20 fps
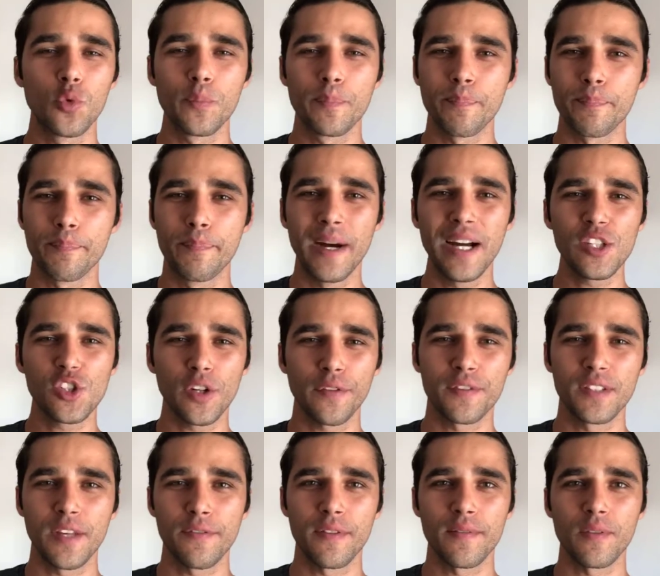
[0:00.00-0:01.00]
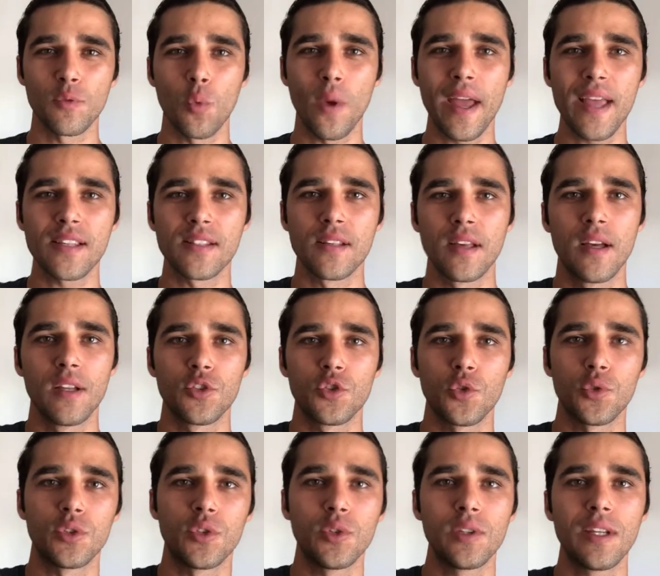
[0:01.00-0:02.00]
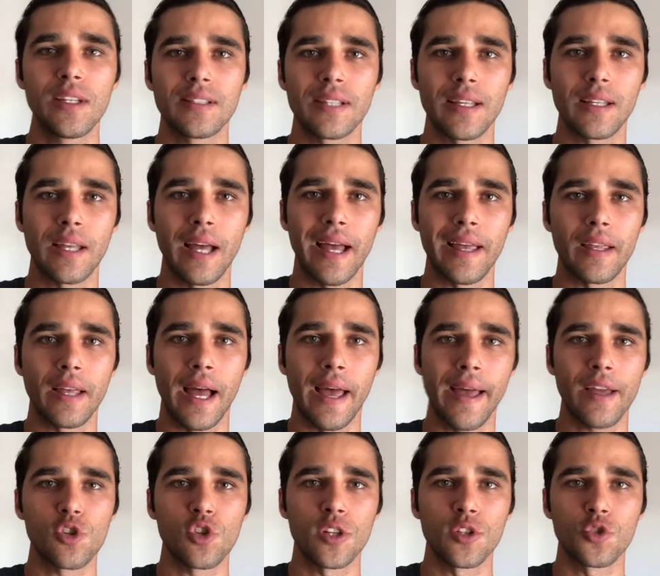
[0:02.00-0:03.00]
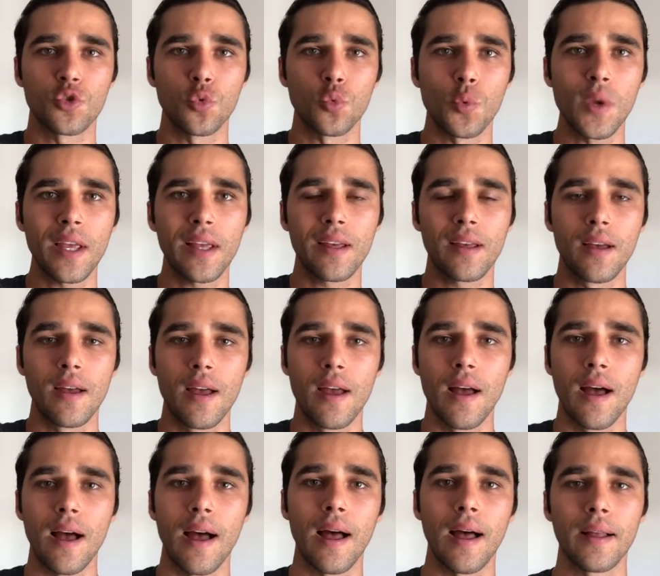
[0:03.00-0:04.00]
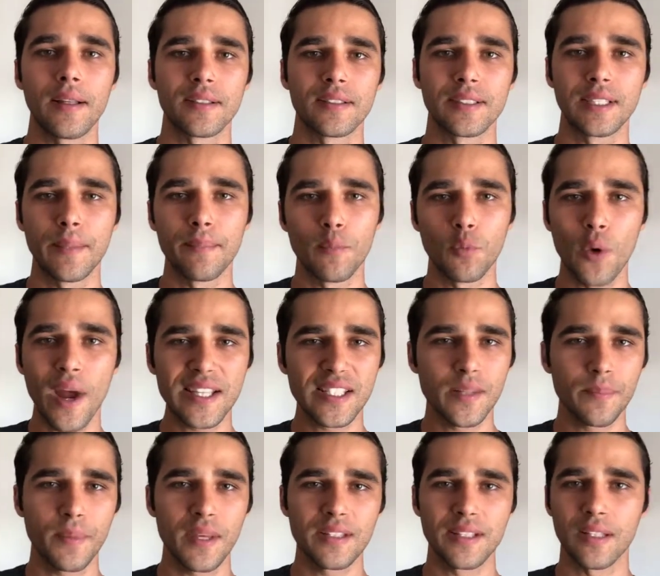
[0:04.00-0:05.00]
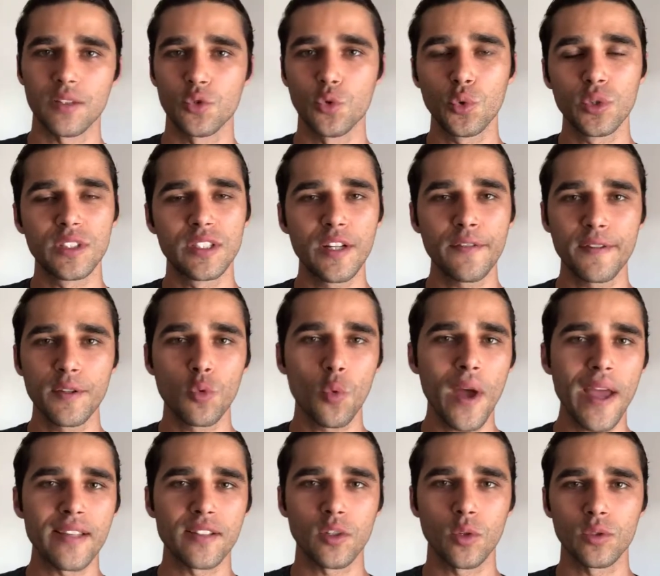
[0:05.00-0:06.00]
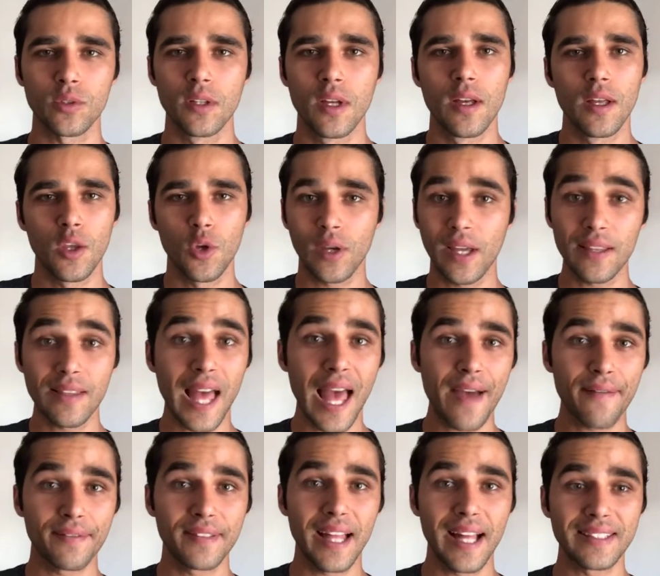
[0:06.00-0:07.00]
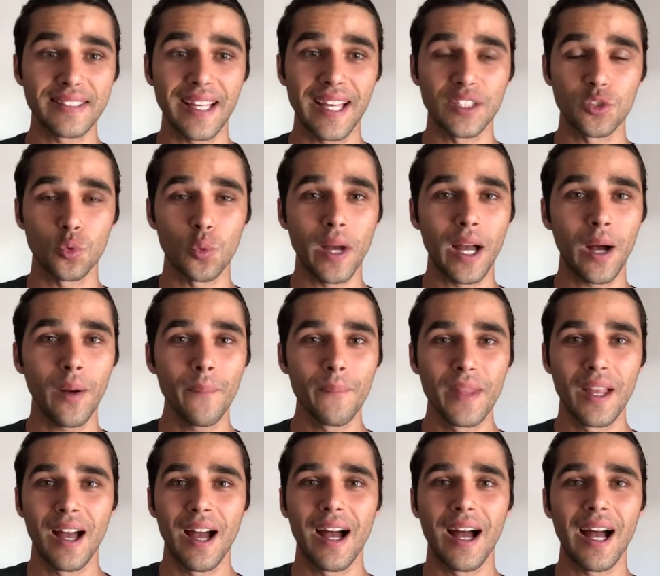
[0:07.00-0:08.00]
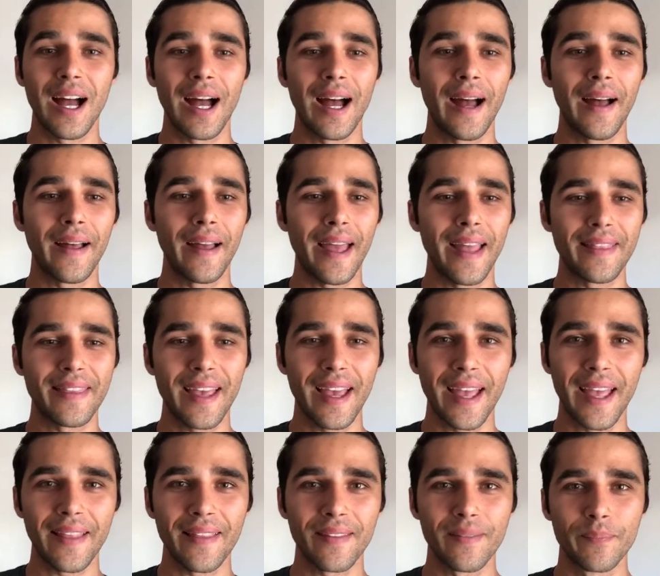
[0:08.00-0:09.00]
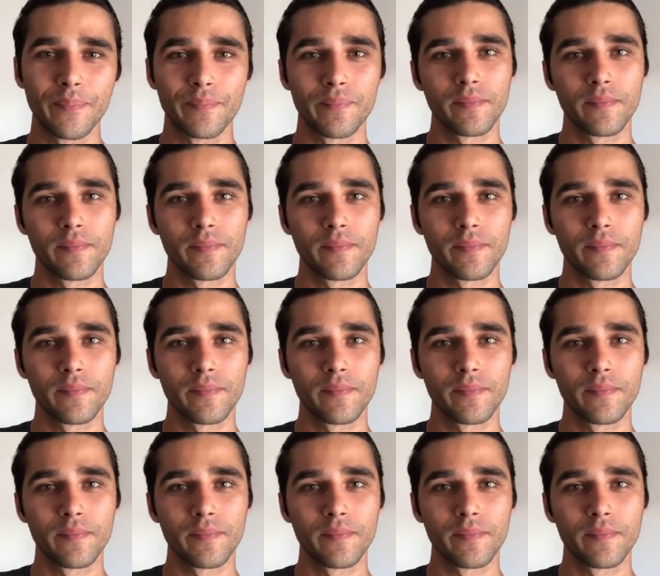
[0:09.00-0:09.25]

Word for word: a bunch of different ways to do this. I, I, I actually tweak uh, some recipes. I do different ways. So you can have that as well. Uh, and then